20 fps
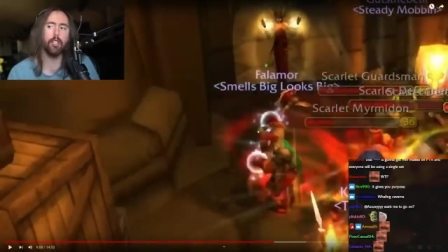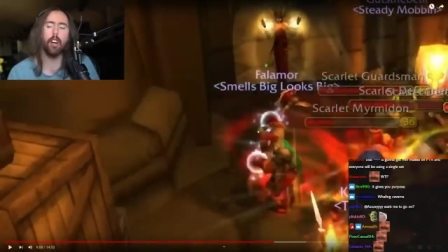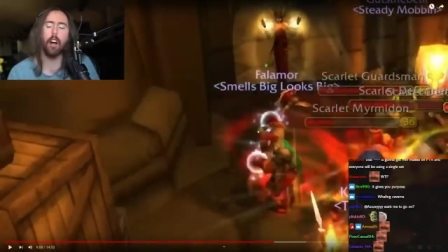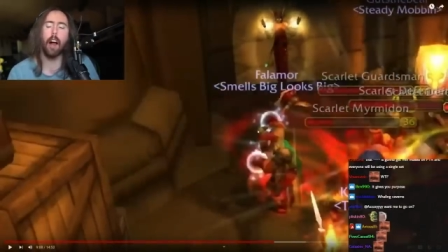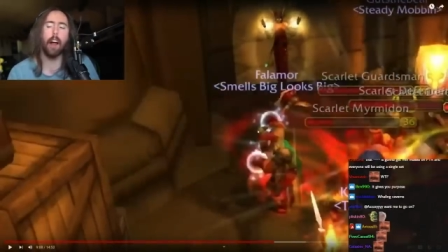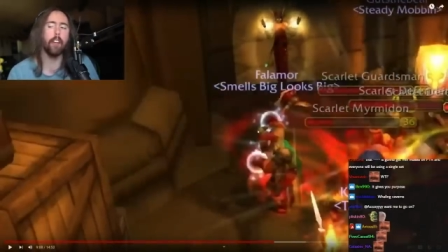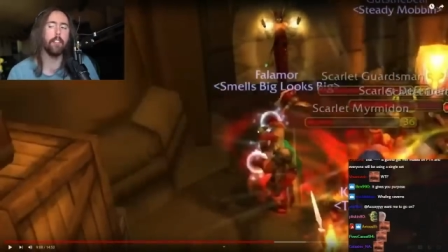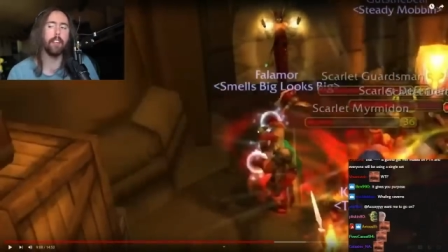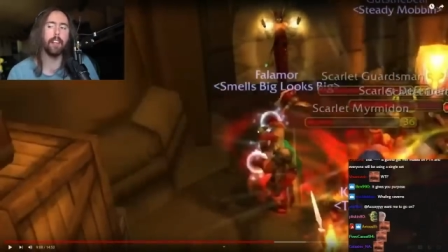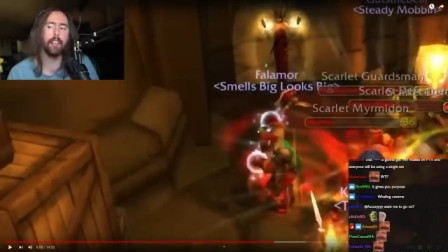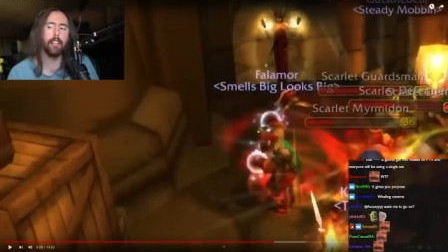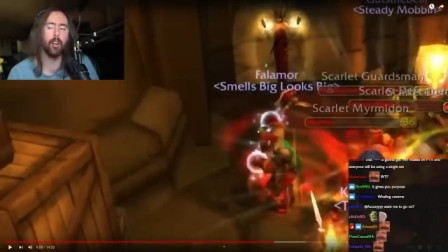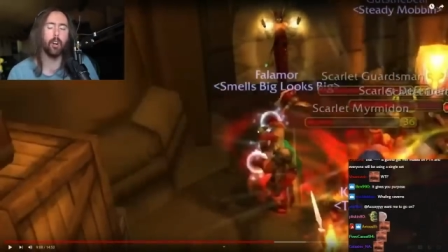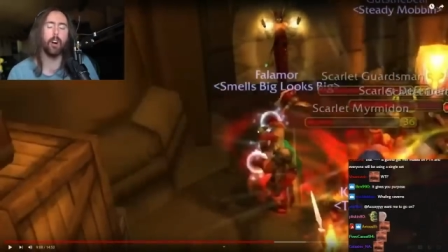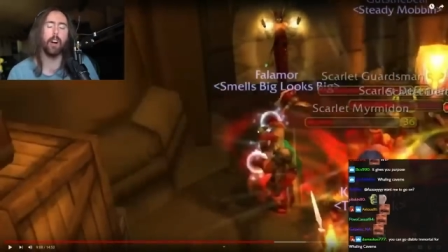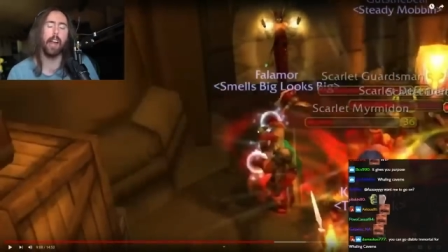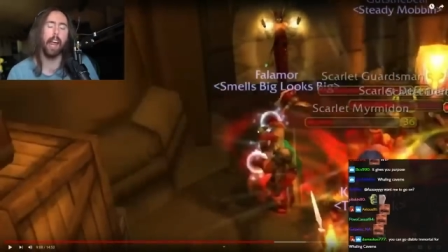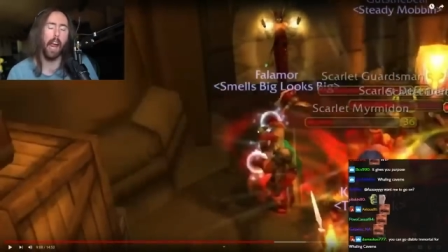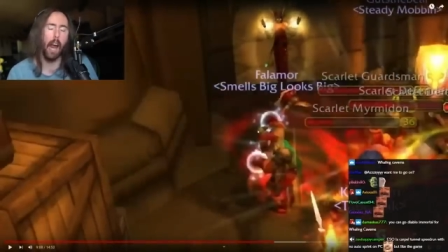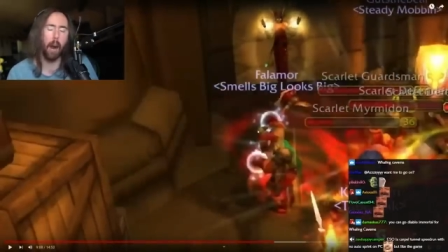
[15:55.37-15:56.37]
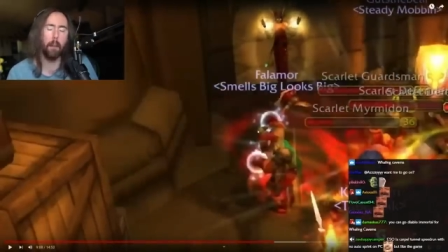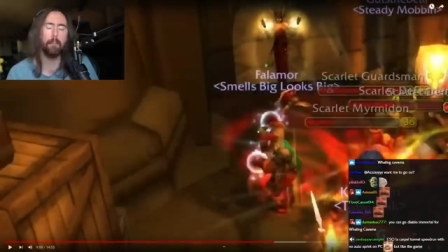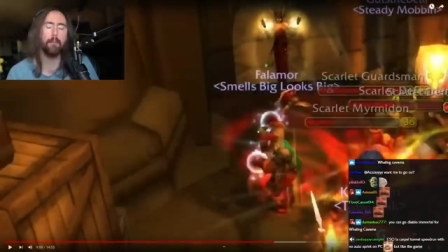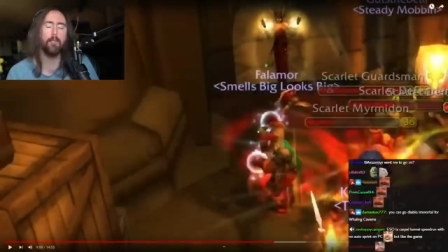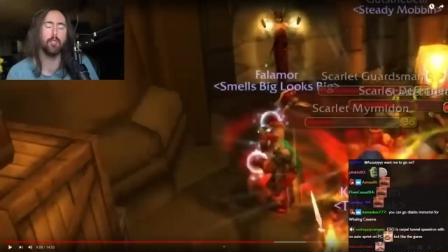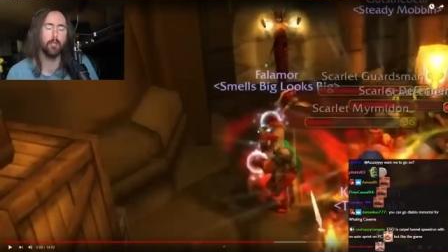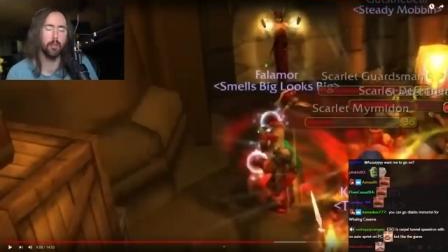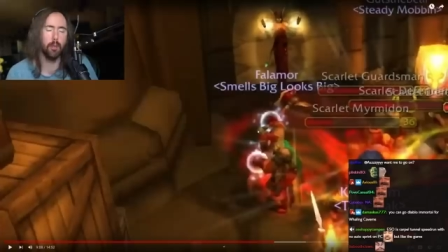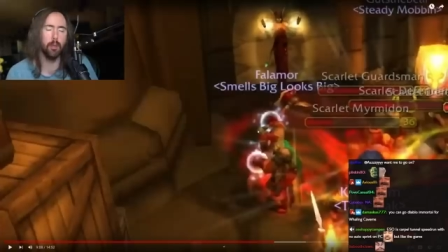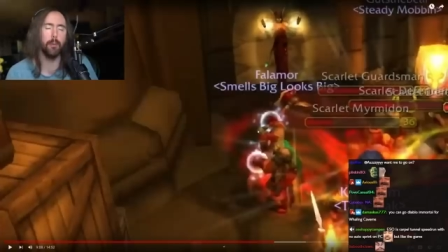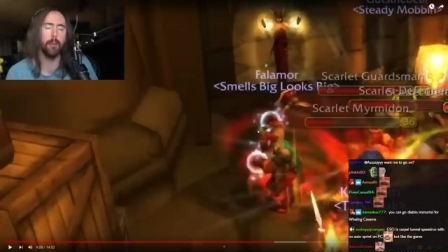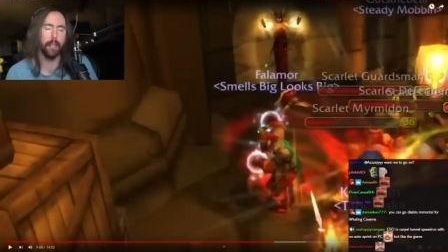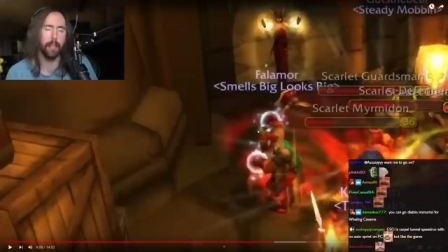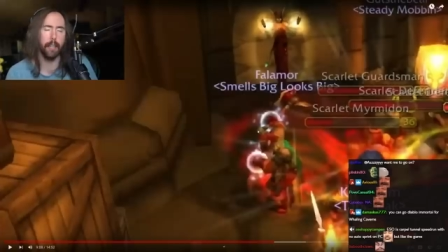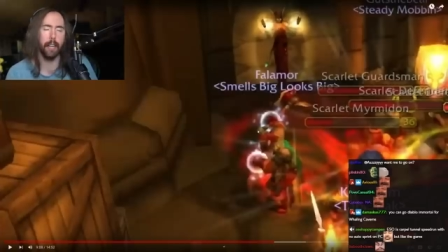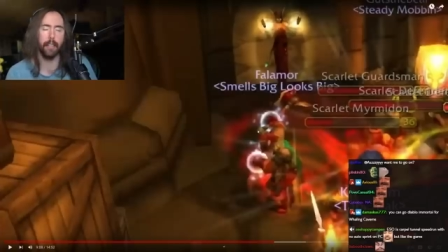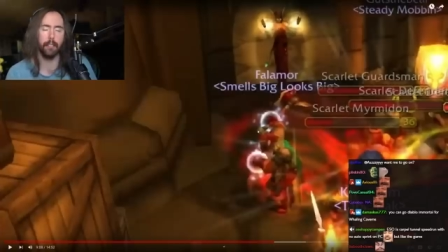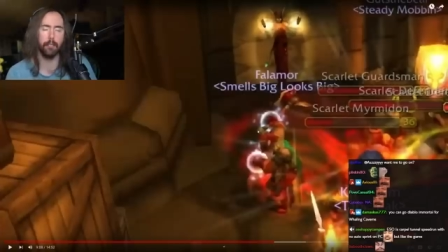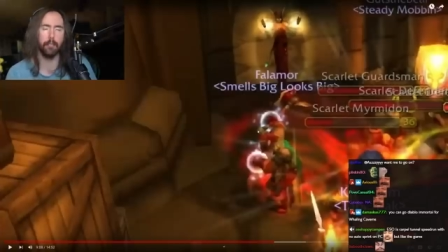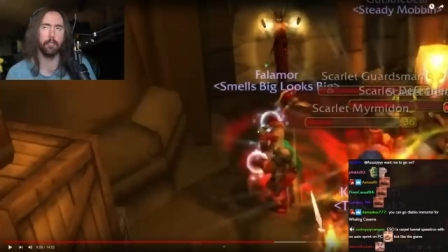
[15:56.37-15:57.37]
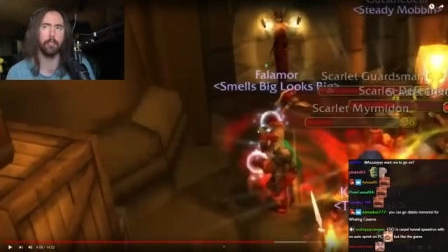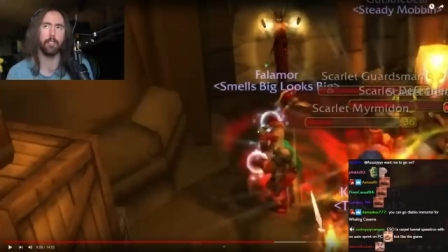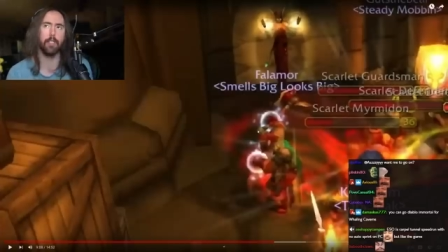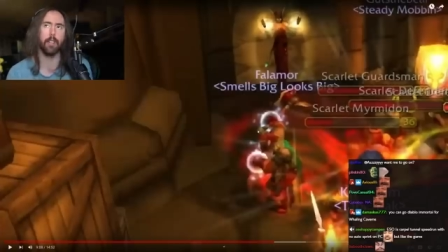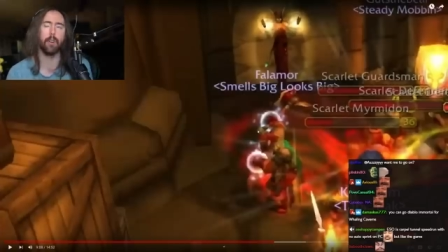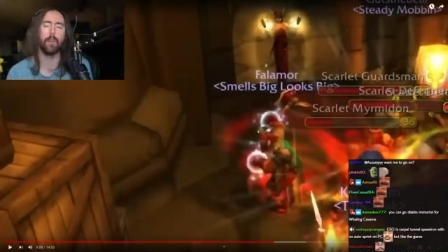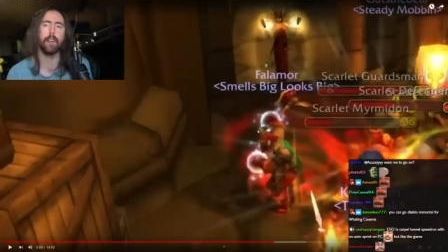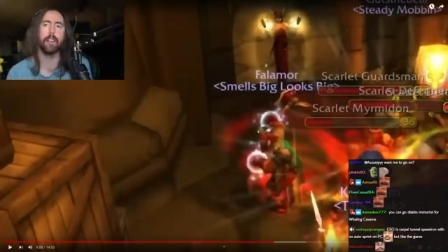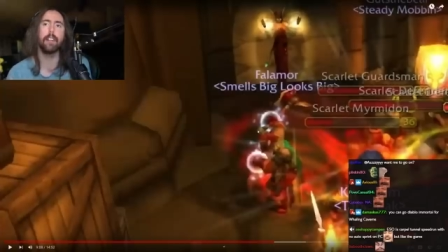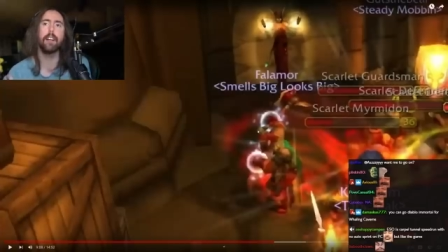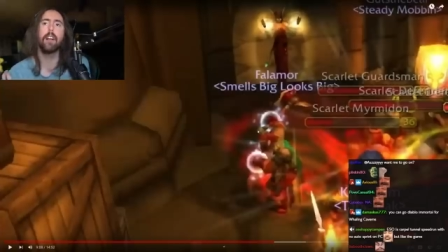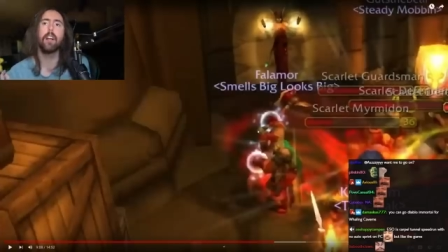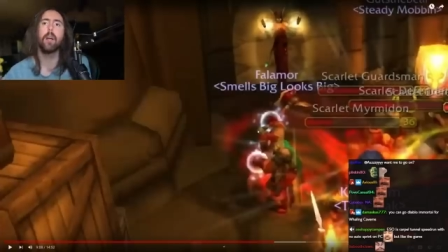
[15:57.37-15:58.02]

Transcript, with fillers: I think, are absolutely necessary